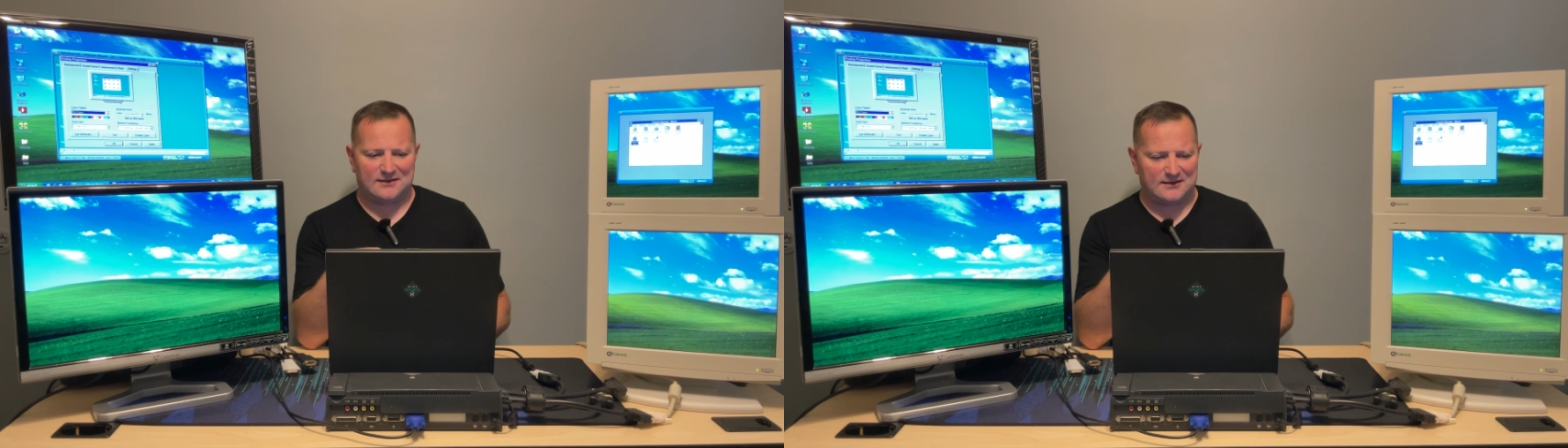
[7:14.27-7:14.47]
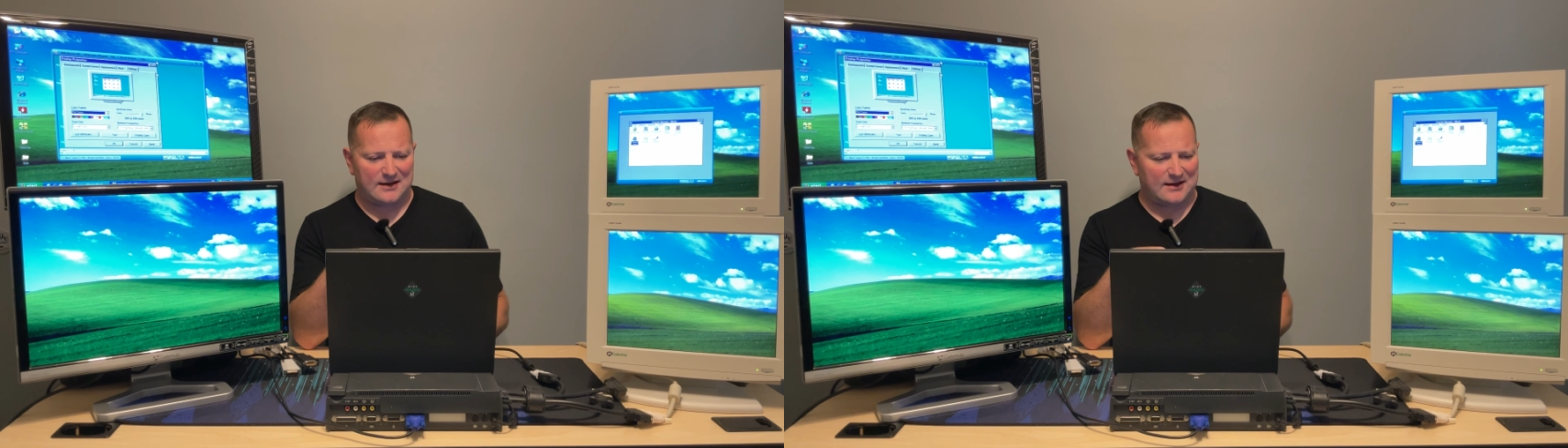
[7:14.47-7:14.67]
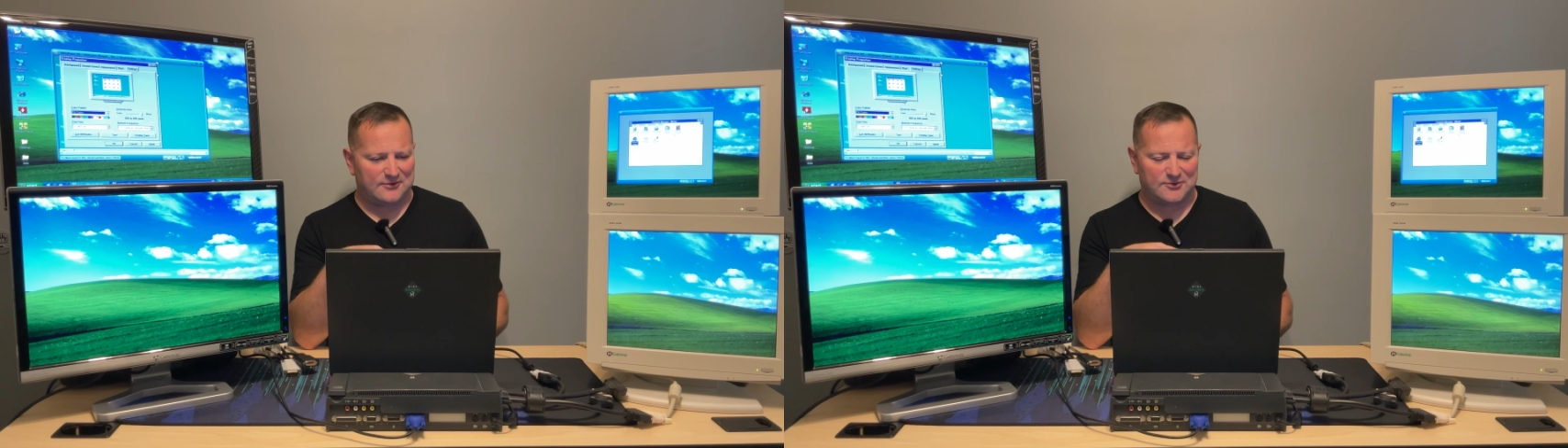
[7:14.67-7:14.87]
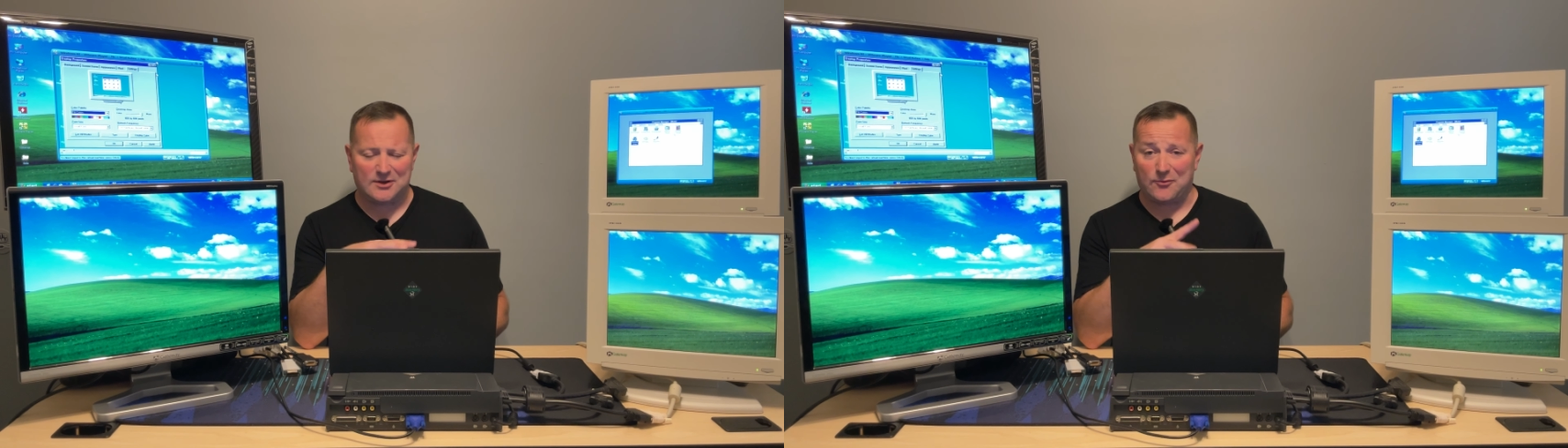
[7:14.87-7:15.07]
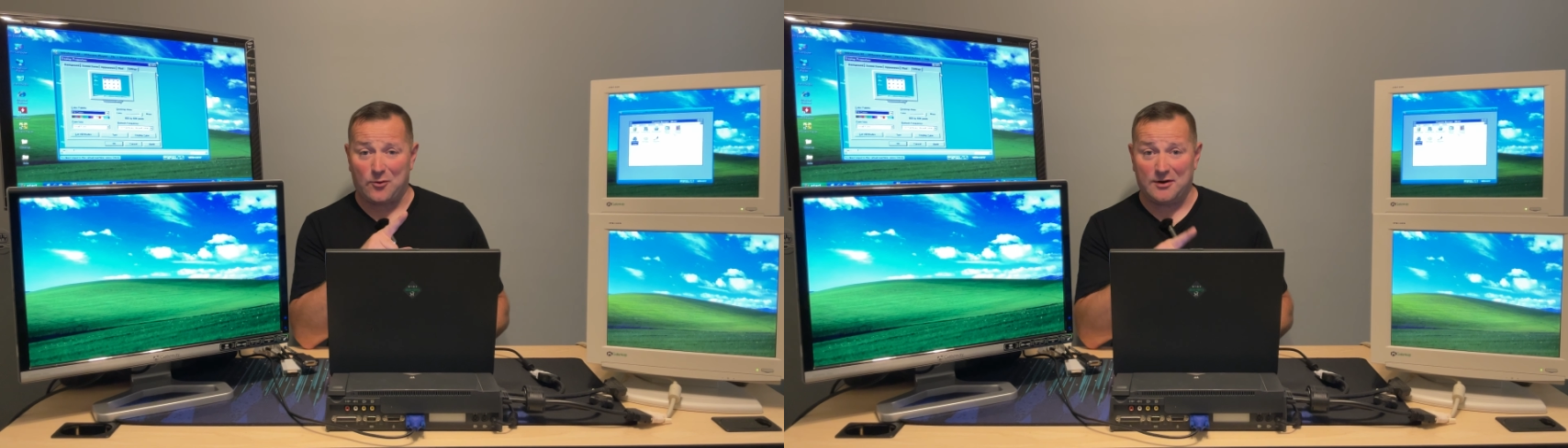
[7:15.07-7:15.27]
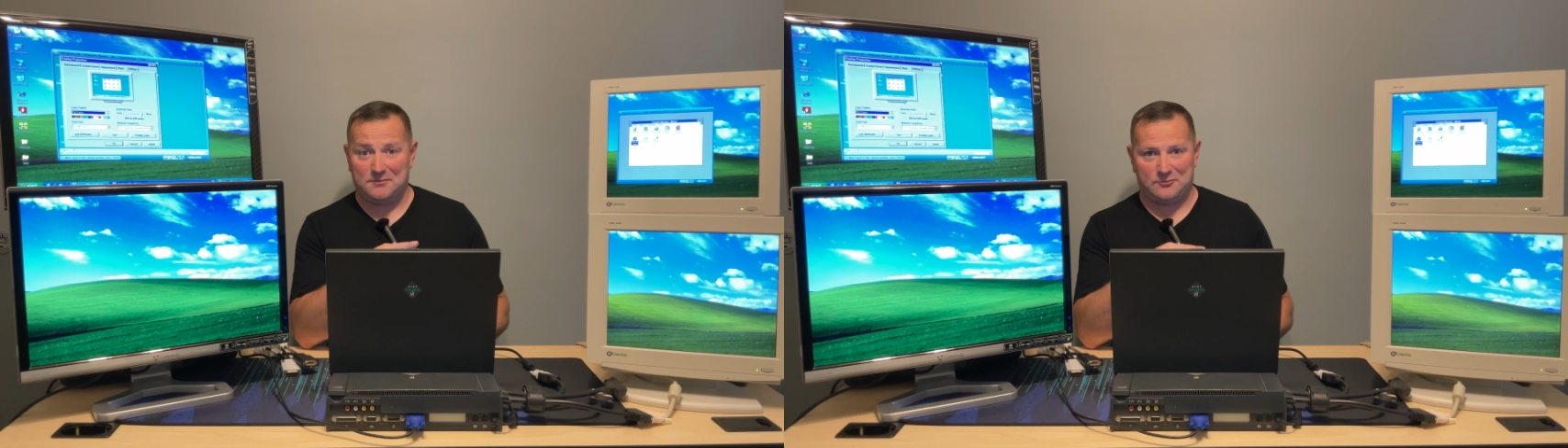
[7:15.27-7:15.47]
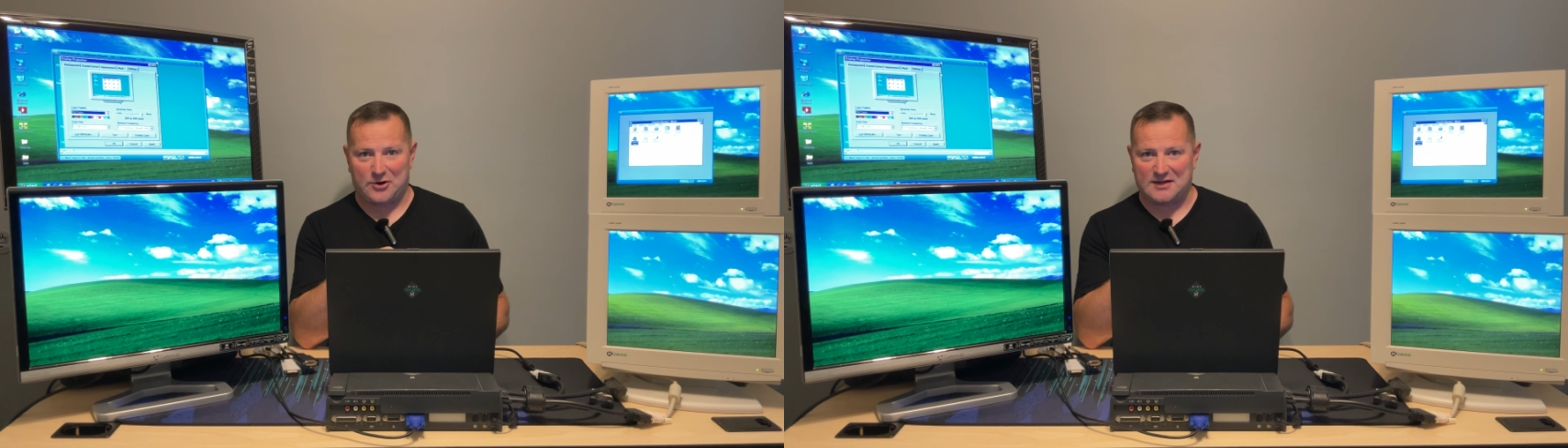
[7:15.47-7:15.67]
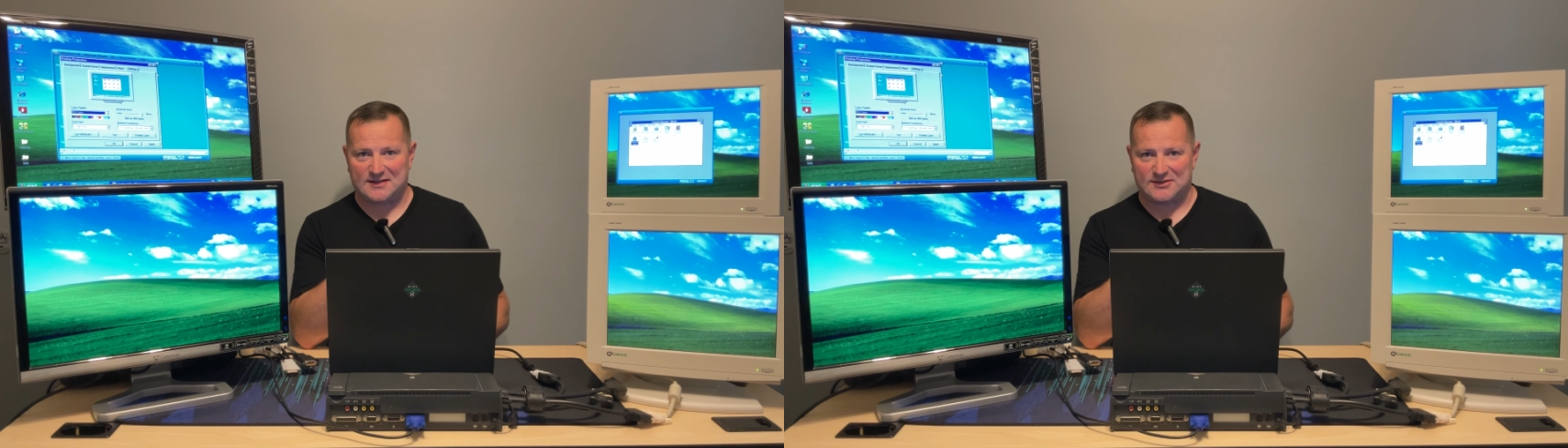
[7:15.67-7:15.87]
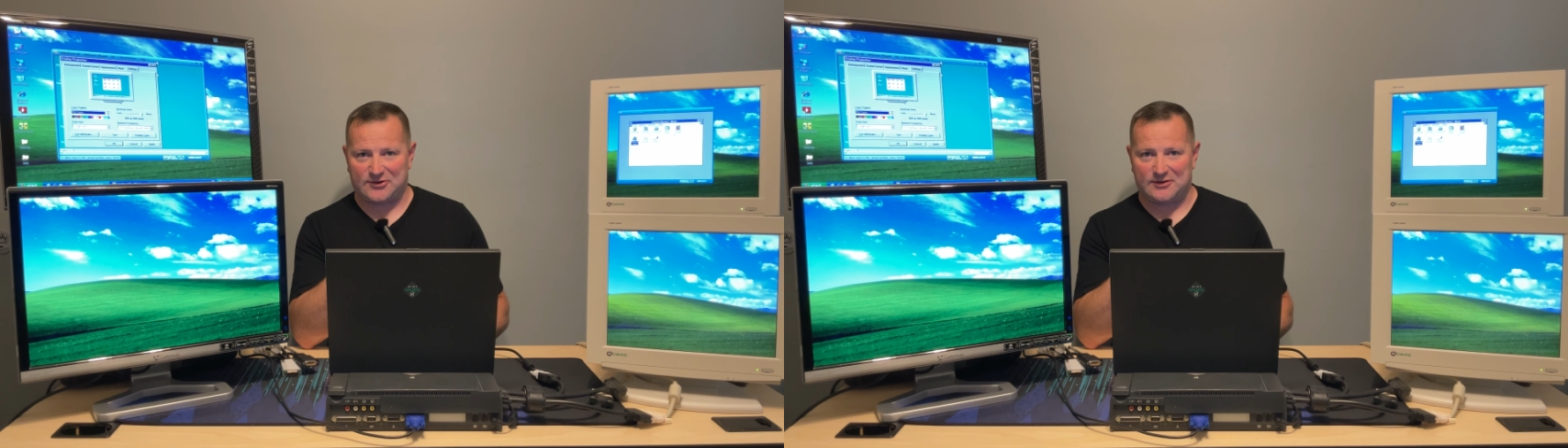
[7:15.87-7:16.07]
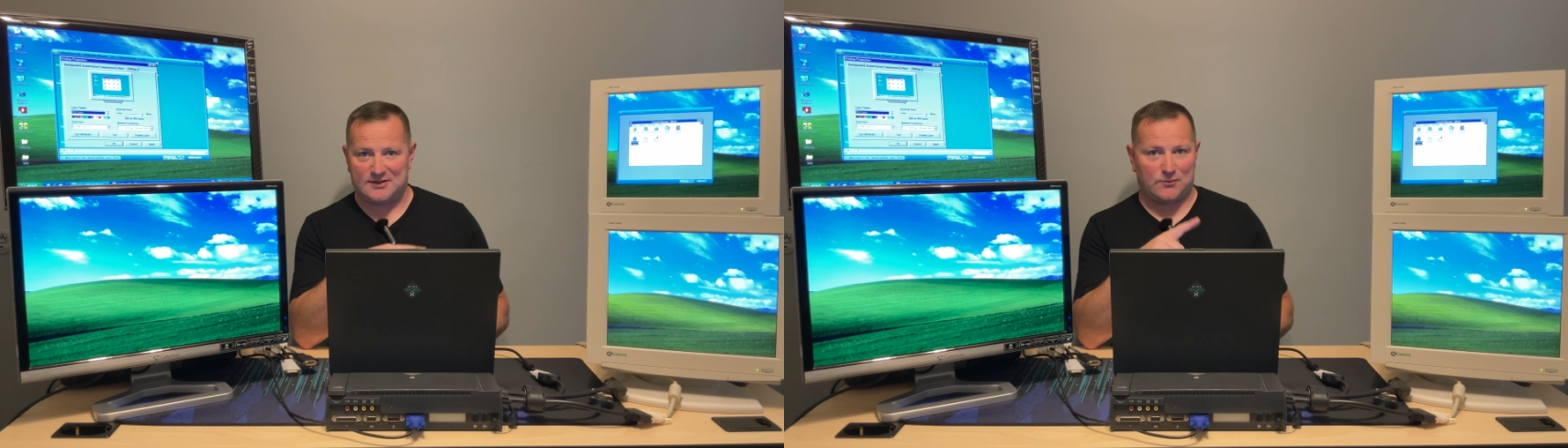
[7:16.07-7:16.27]
there's only one processor
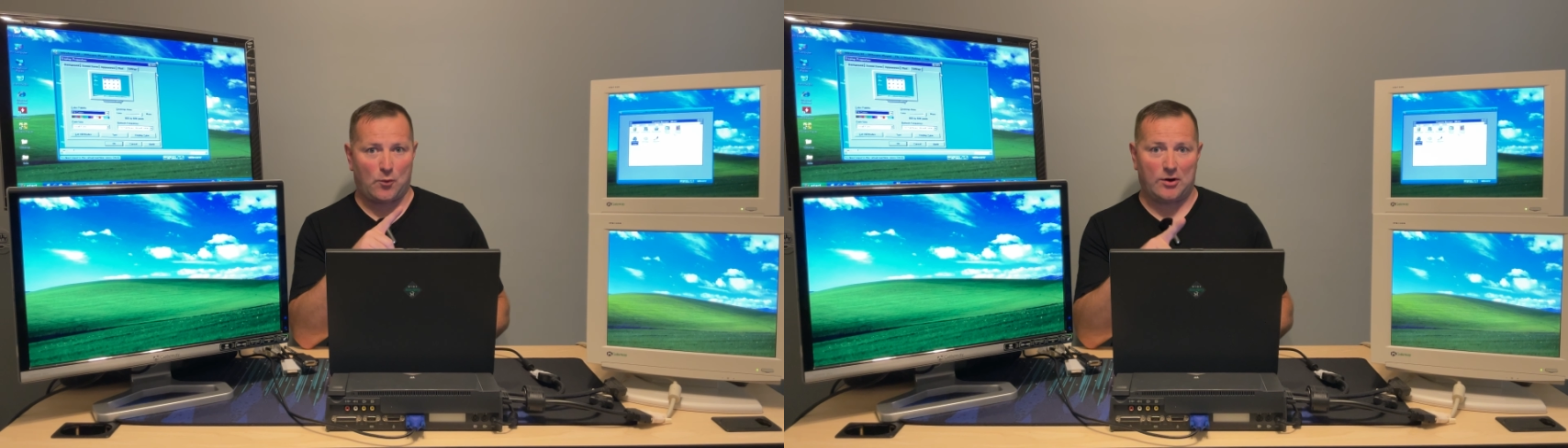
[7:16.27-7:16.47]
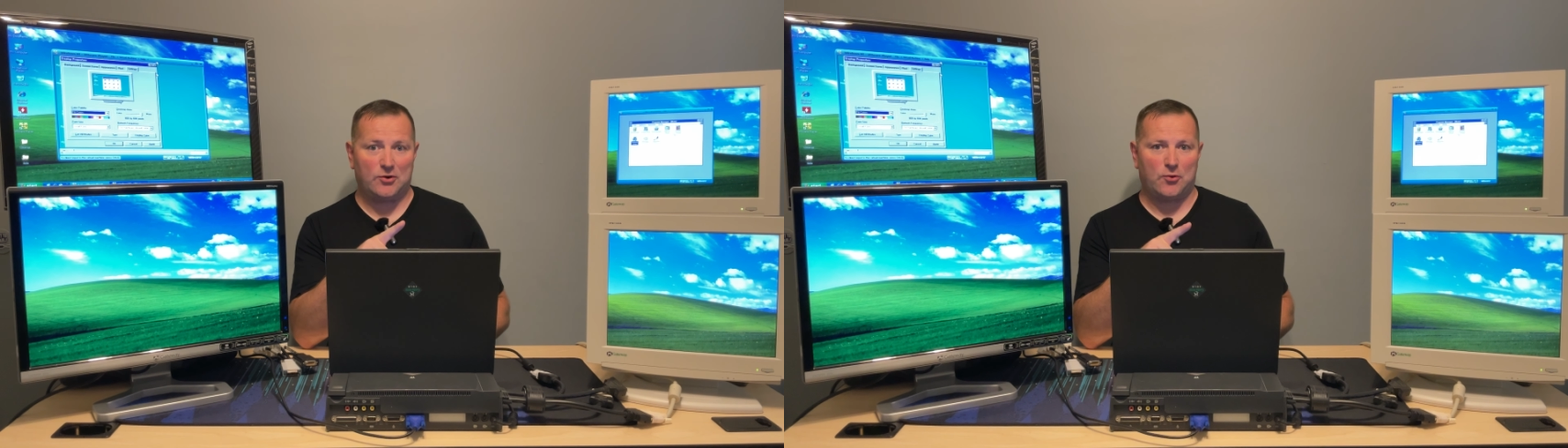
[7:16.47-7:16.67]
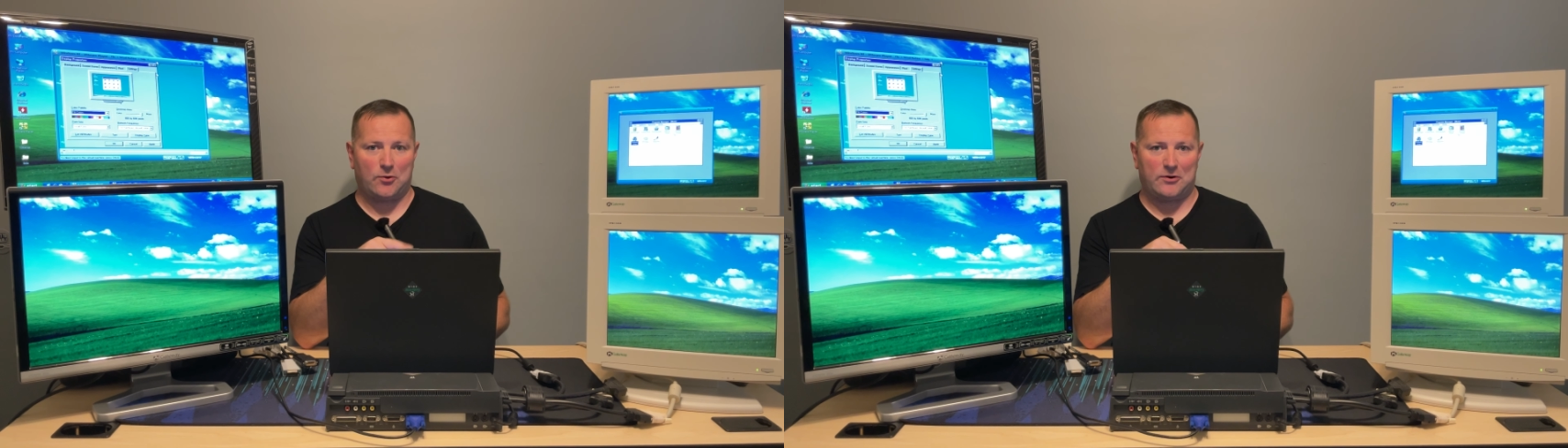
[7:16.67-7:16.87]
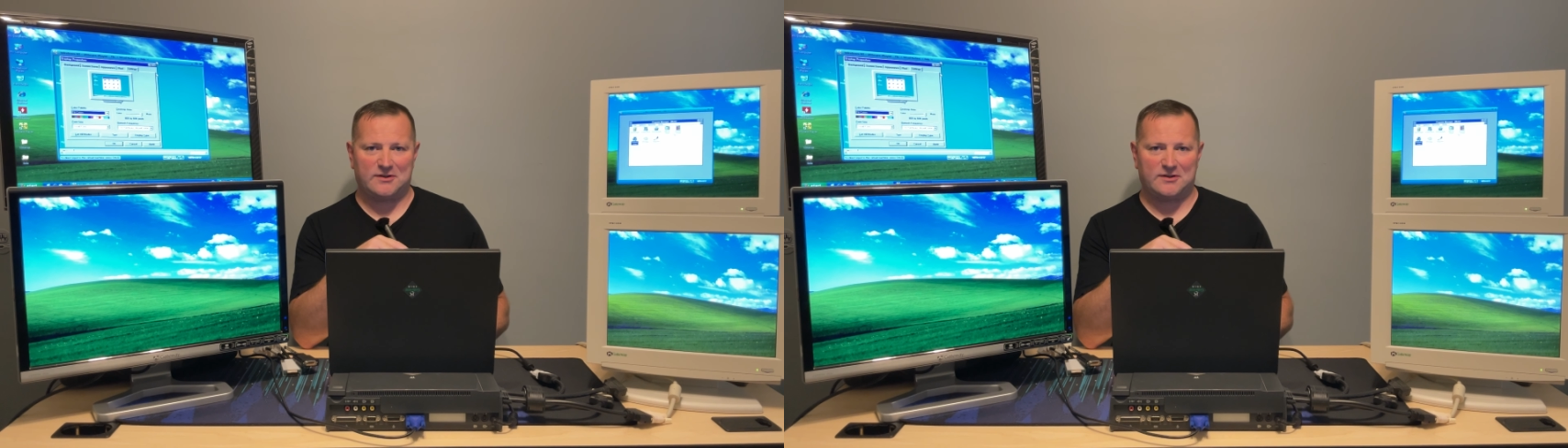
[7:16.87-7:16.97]
on this, one core.